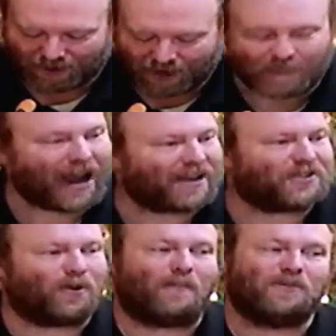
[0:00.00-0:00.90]

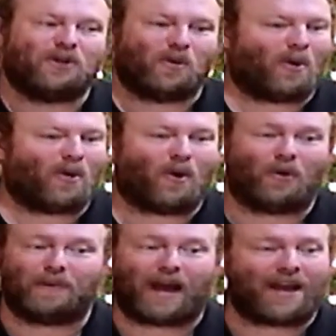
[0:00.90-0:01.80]
Pastor, I'm too
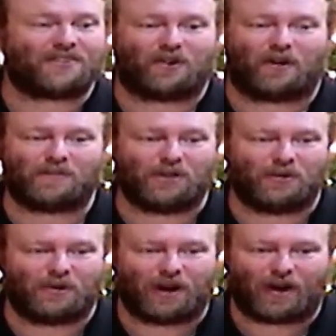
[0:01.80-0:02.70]
old. Pastor, I'm
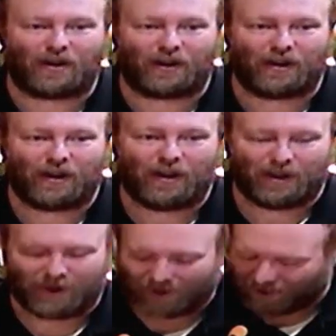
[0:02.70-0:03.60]
too young.
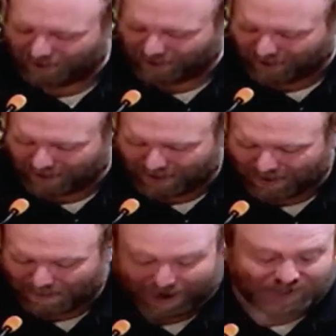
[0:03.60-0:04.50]

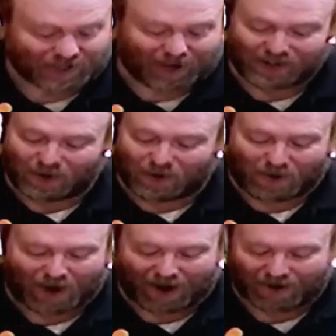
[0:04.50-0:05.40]
Pastor, I don't
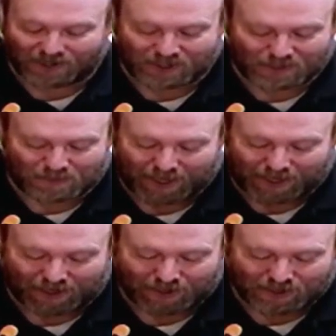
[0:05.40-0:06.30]
know how to
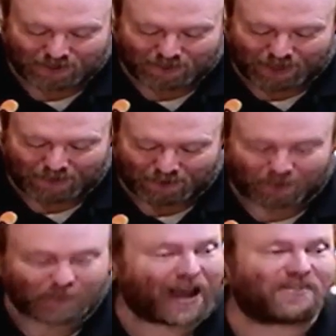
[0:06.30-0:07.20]
speak to people.
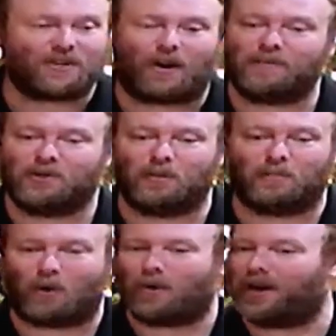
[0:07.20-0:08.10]
Pastor, I'm too
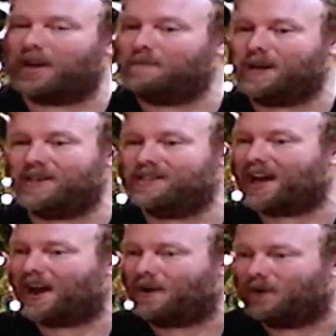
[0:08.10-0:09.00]
broken and beat
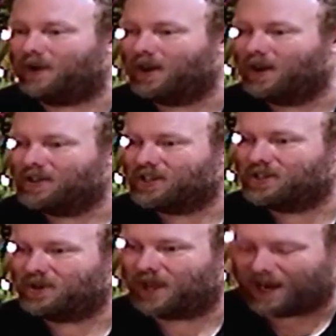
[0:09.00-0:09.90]
down to
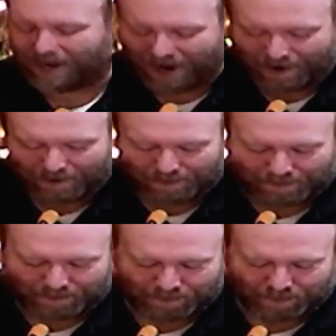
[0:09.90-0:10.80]
do that now.
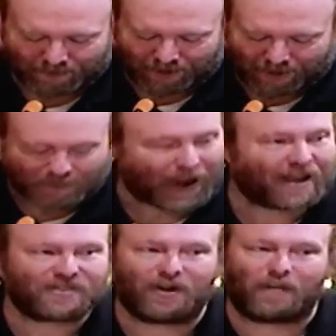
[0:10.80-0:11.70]

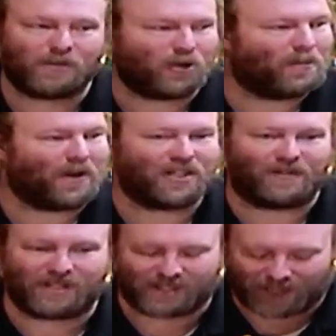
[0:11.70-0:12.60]
Pastor, I'm too much
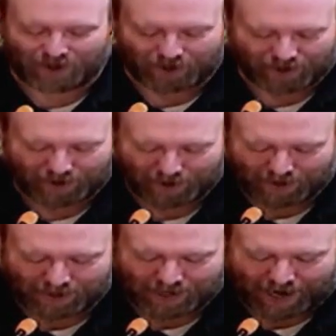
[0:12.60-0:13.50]
of a sinner
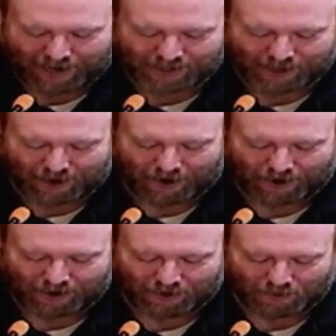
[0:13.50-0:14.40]
to ask
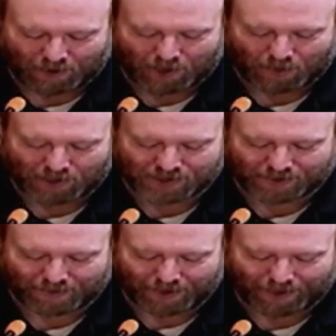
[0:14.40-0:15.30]
God what he wants
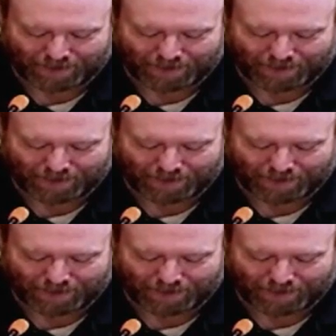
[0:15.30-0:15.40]
from me.